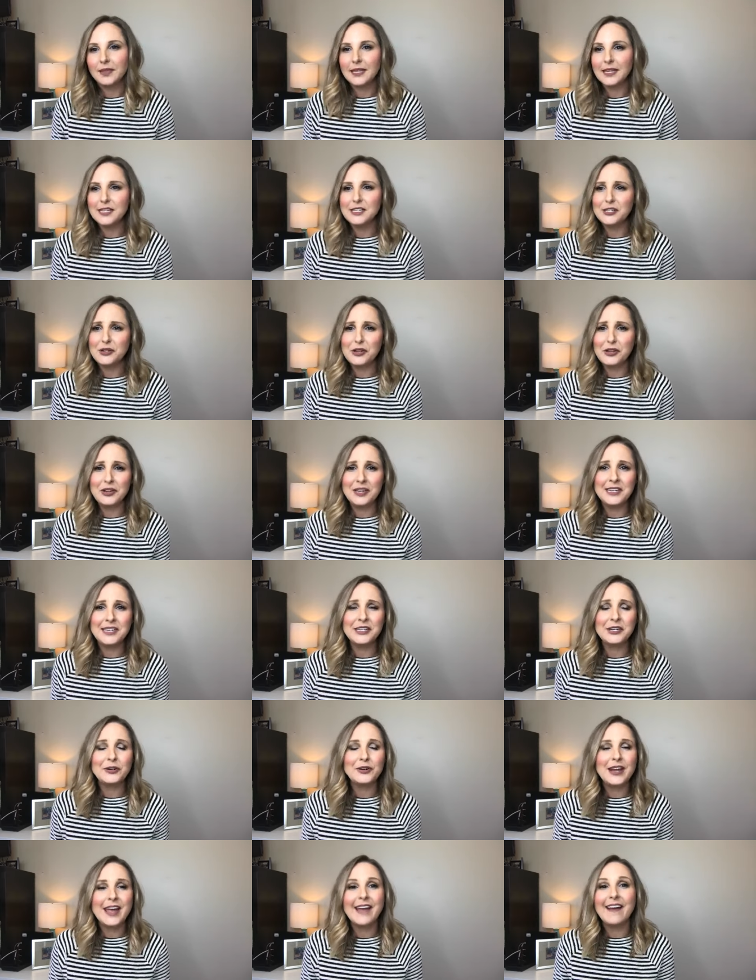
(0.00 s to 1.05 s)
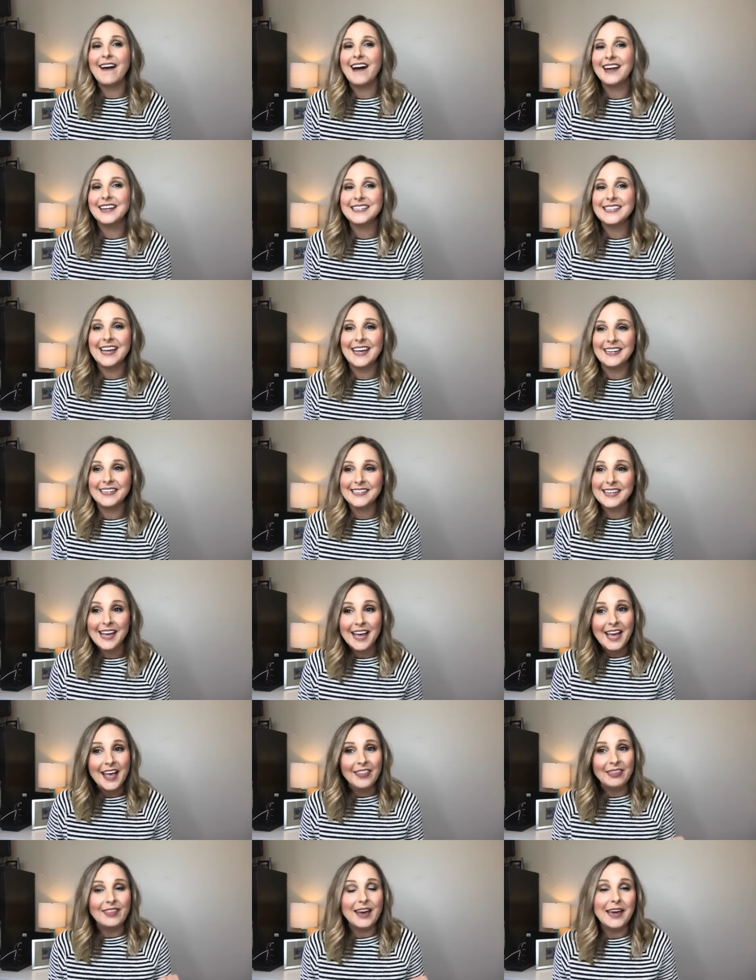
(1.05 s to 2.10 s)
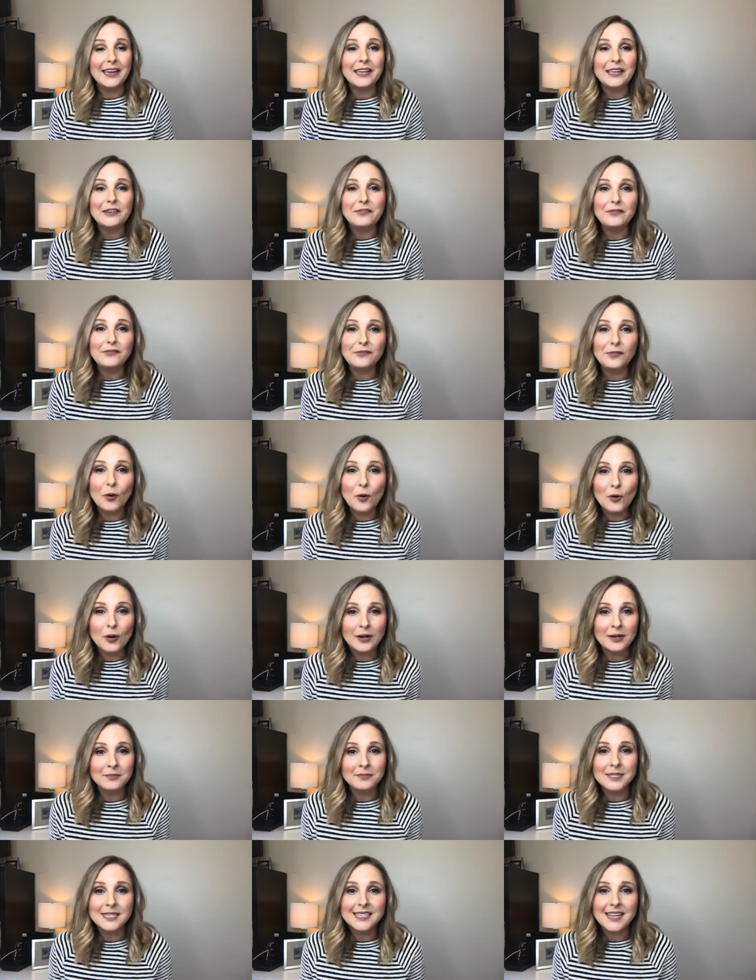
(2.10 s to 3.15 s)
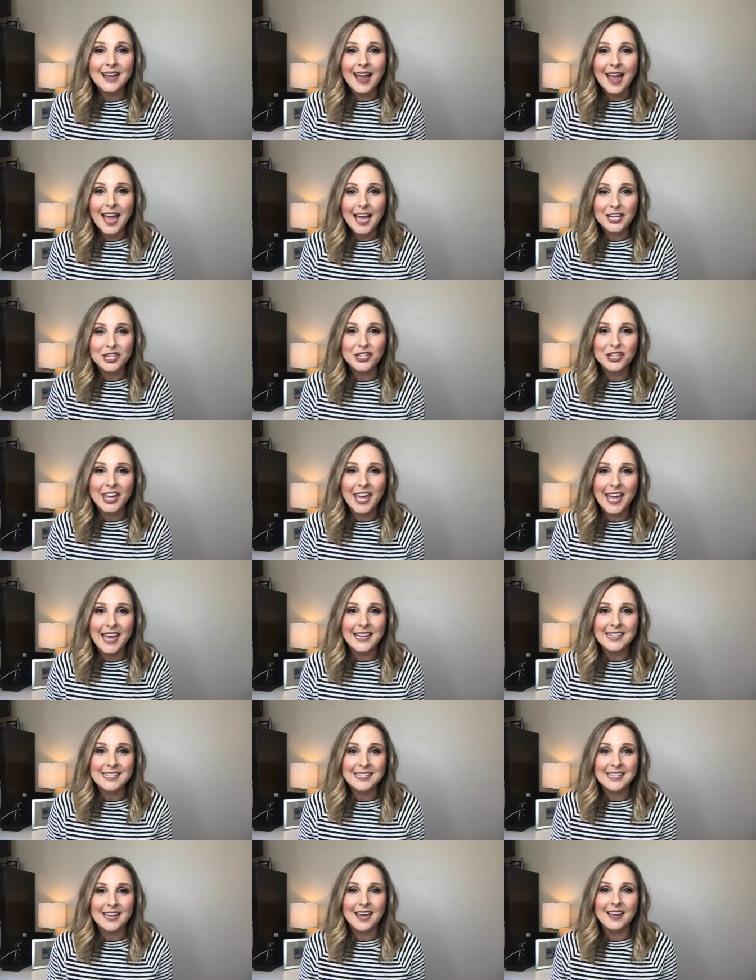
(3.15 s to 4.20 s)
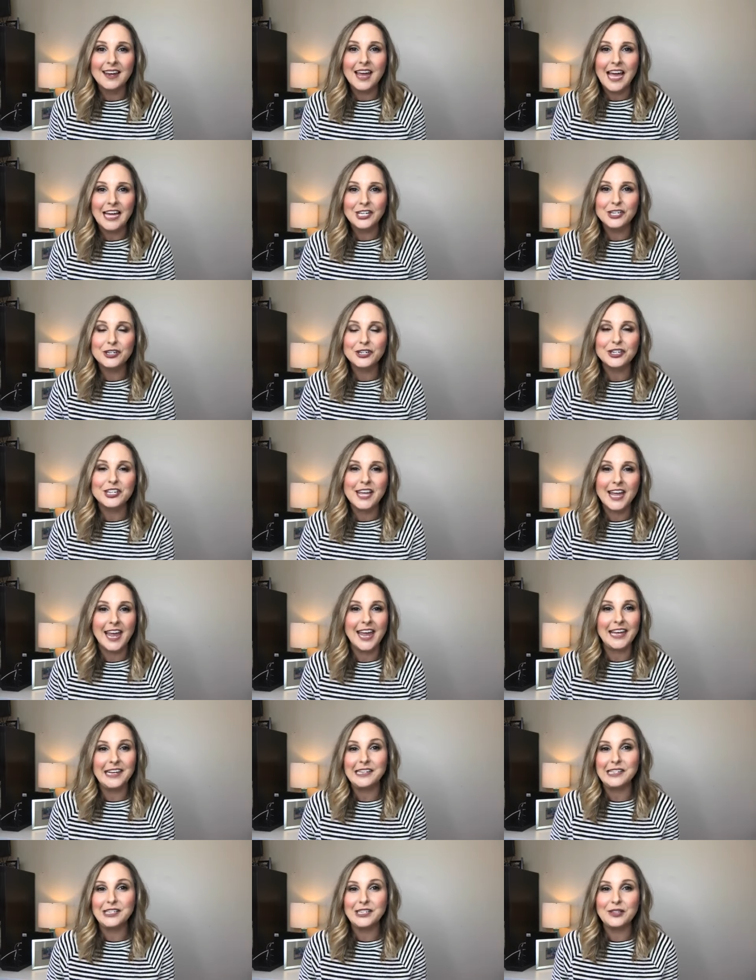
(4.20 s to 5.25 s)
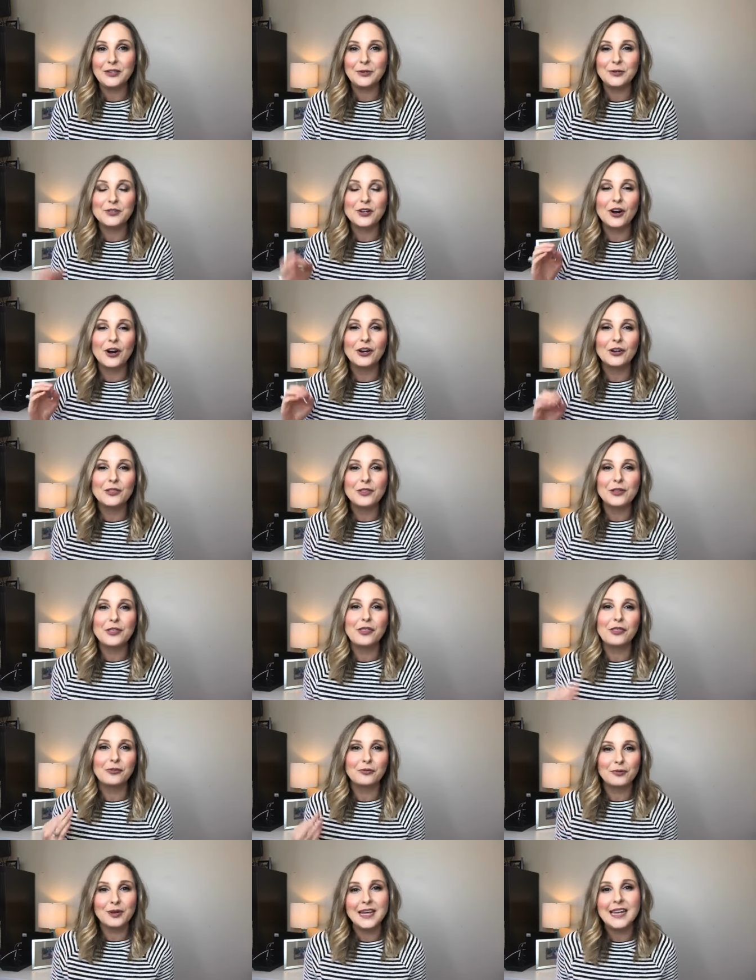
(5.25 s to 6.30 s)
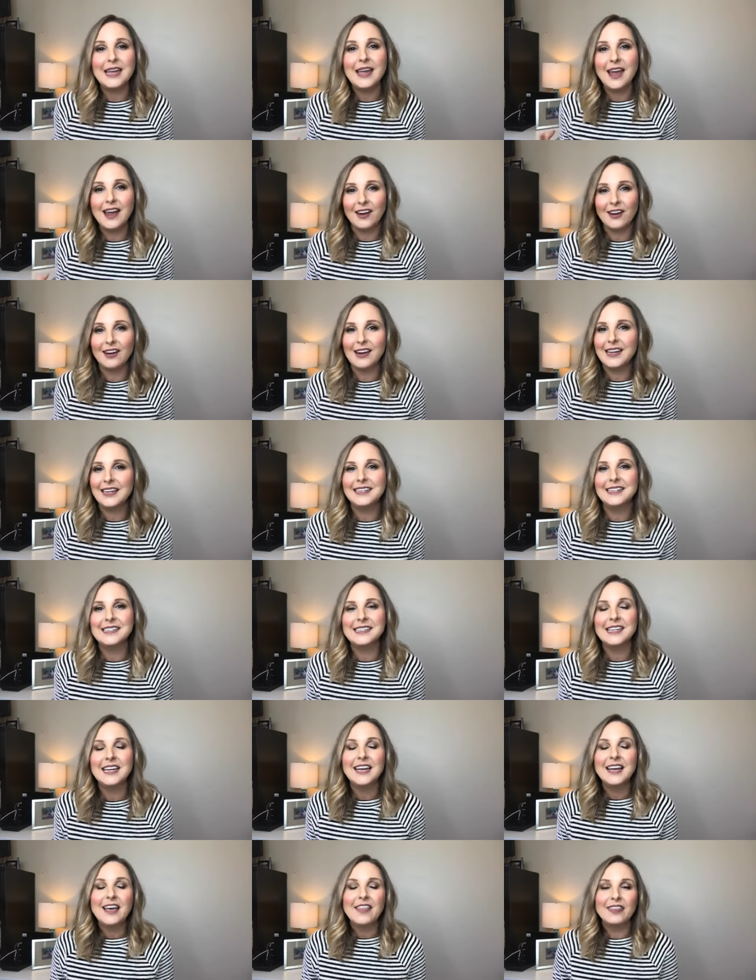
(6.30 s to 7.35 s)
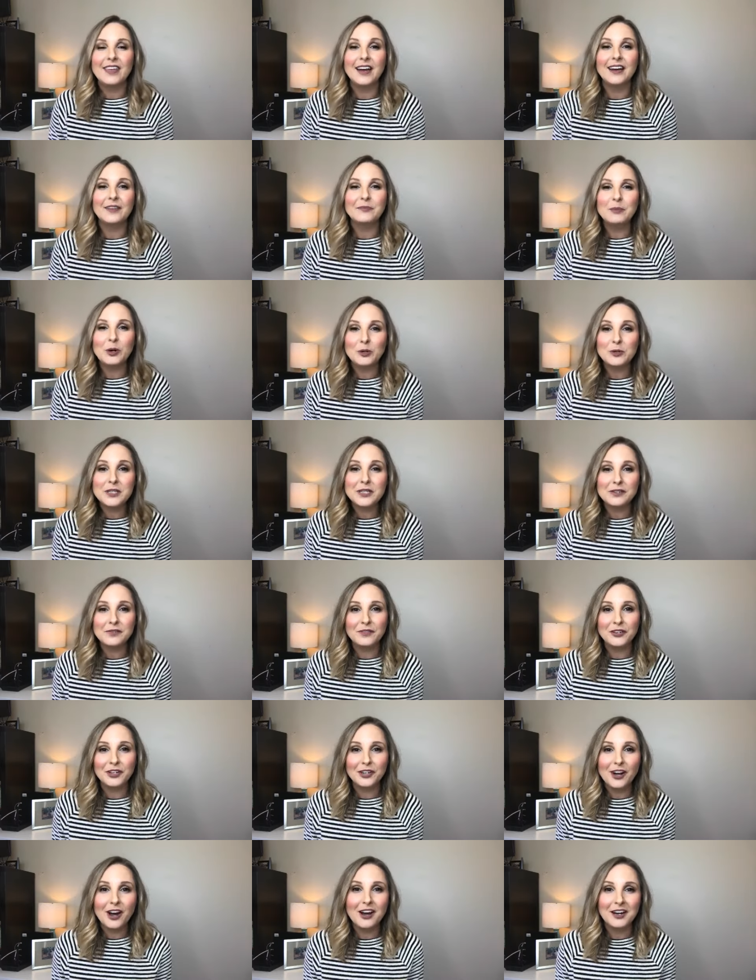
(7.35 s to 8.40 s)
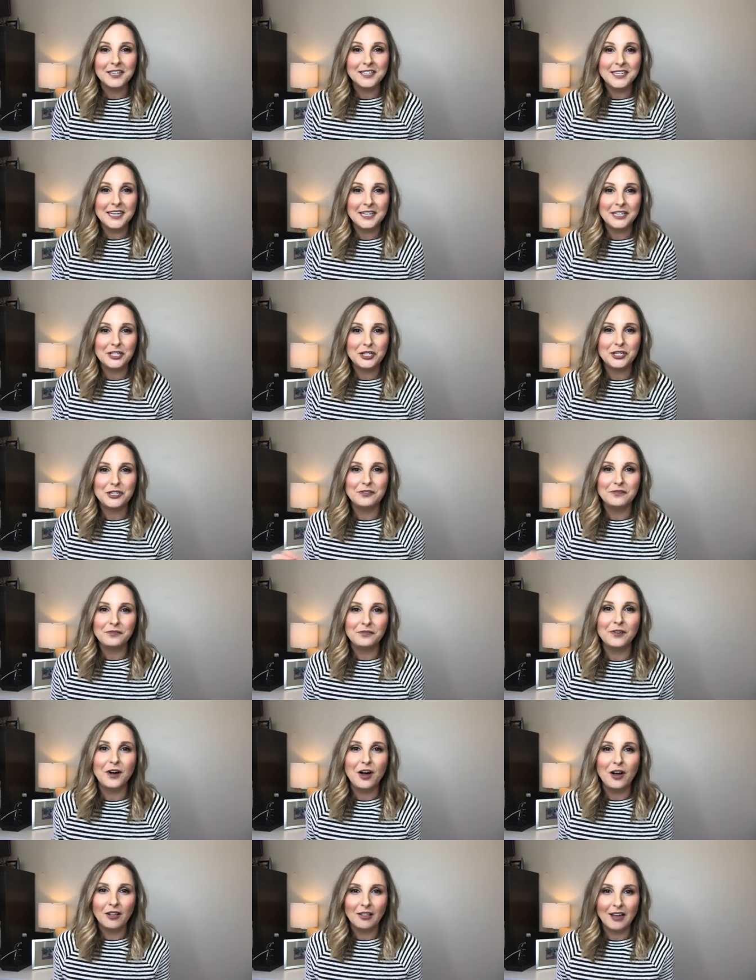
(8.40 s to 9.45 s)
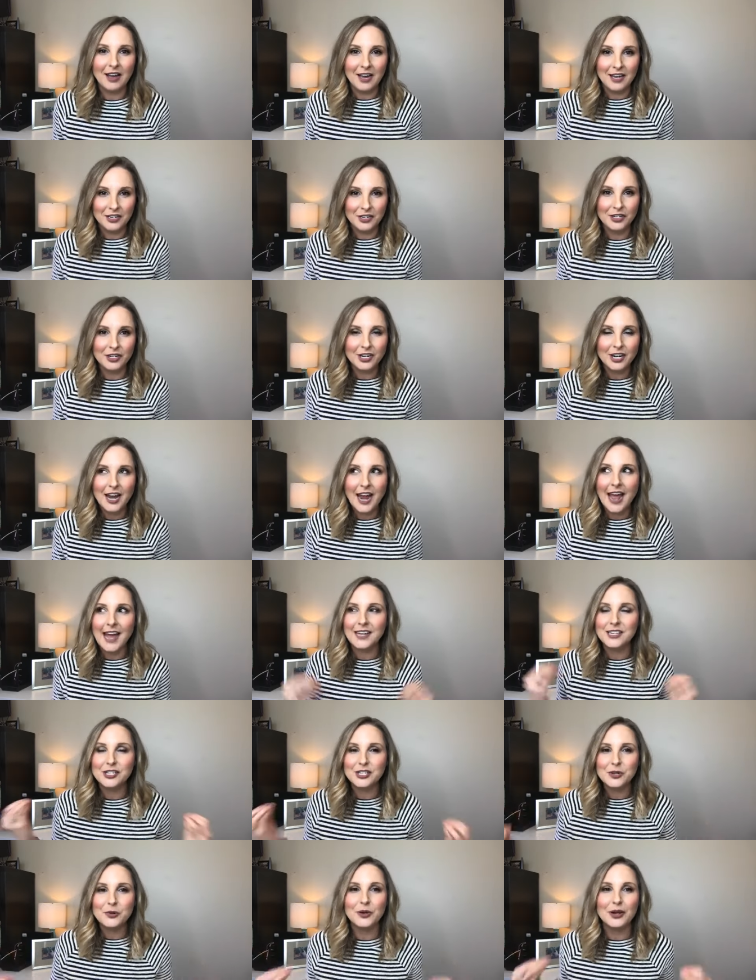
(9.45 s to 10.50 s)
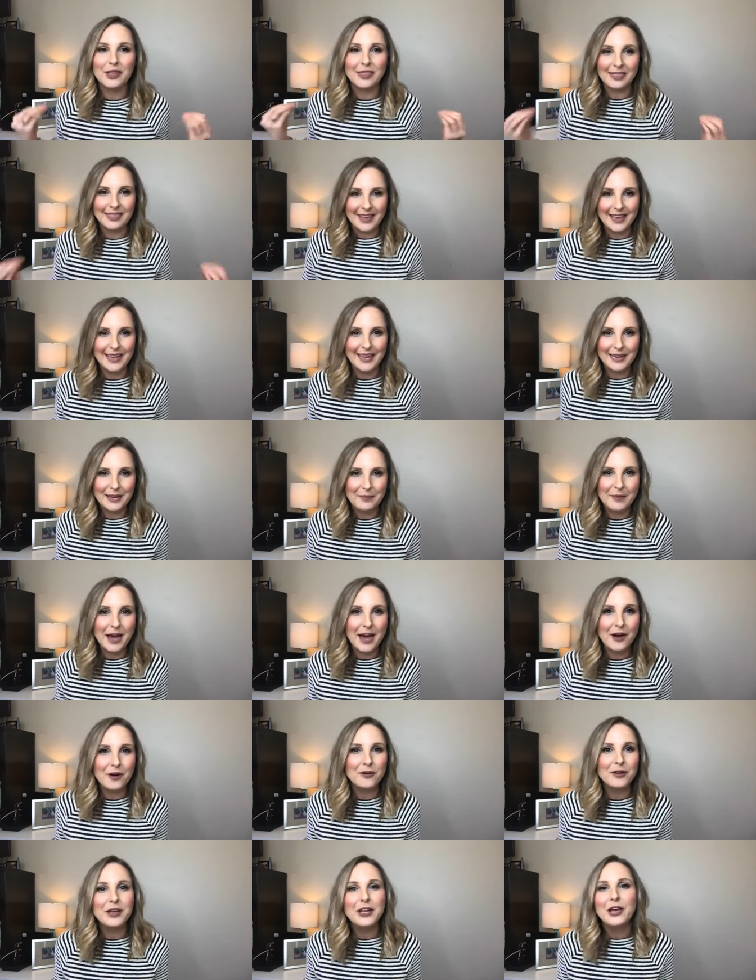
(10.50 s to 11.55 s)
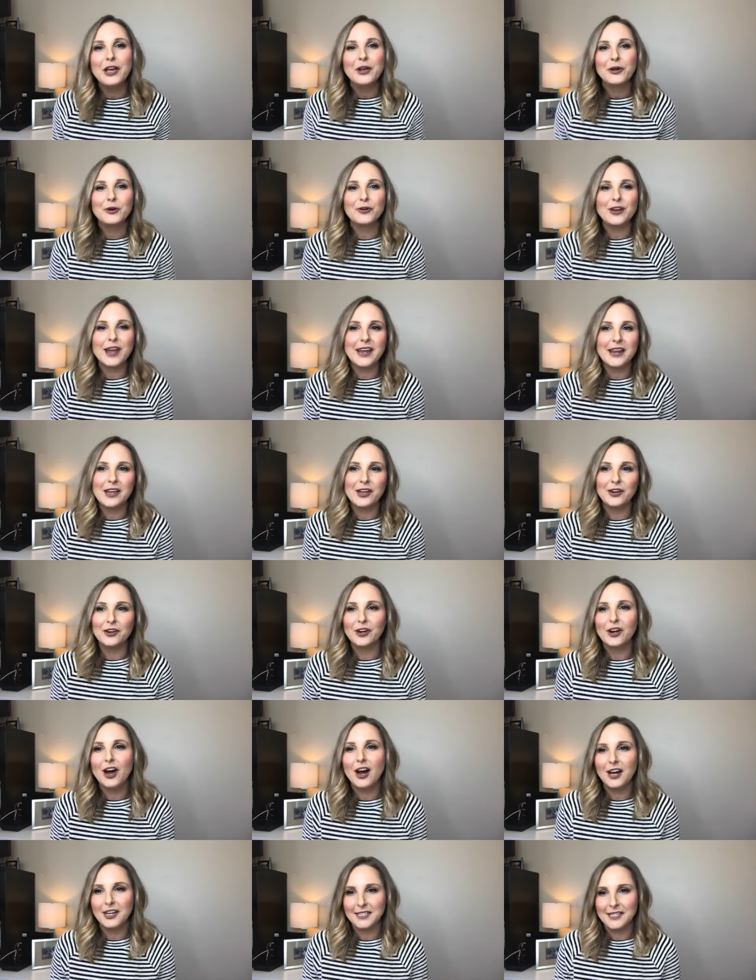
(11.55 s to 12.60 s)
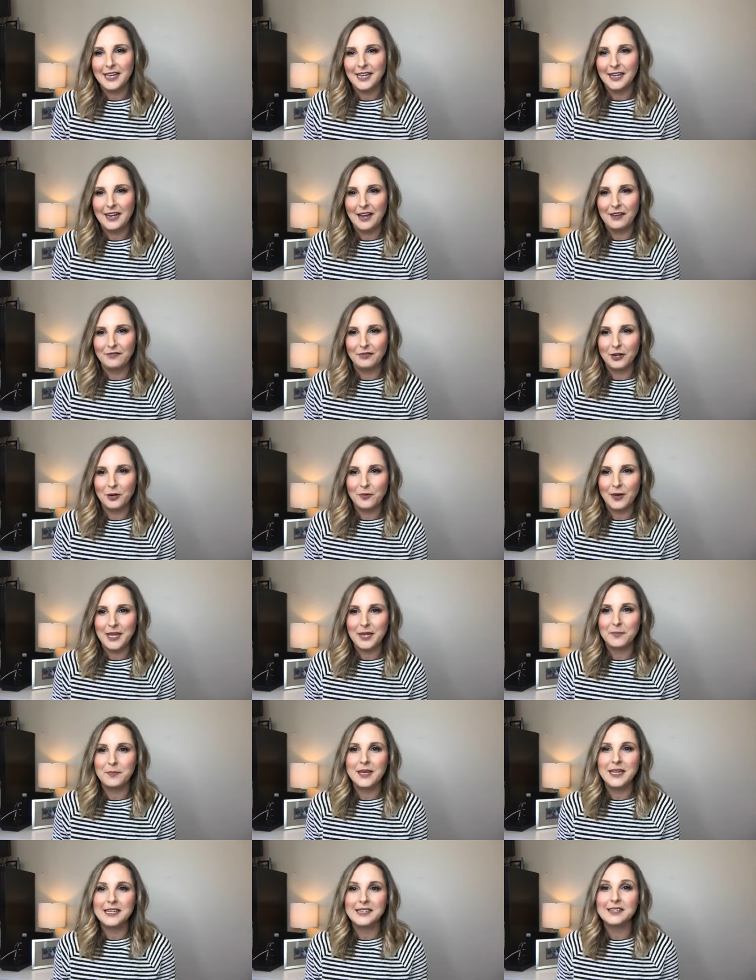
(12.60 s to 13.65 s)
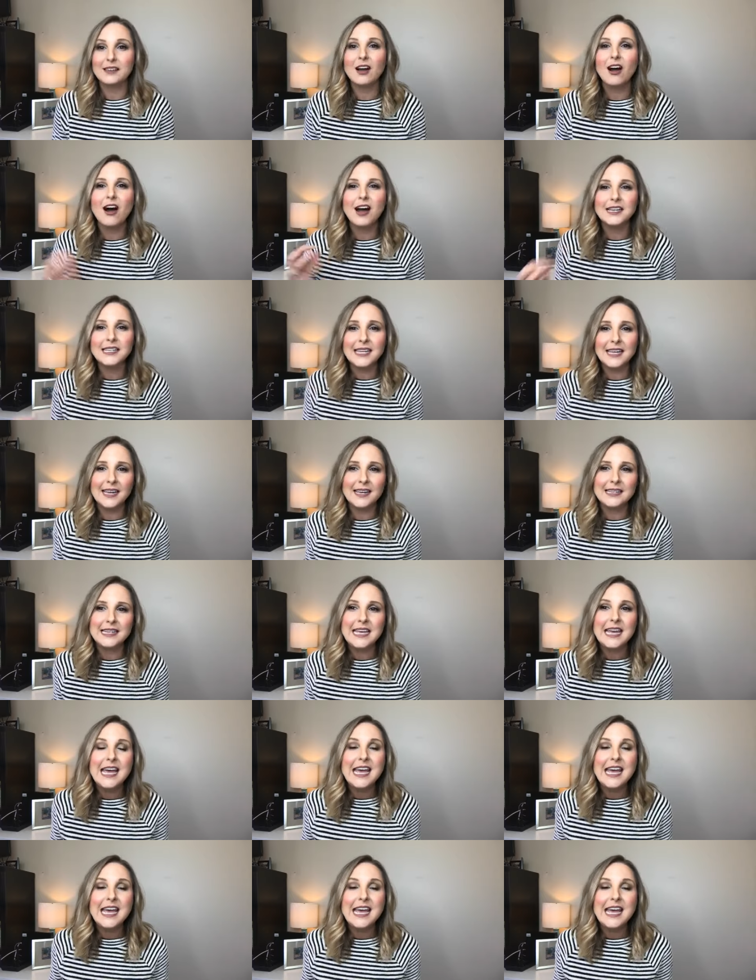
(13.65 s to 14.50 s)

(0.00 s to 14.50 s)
So you need to create content that informs, educates, and entertains. Those are the three areas that most of your content should fall under as you are thinking about creating your content every week, because content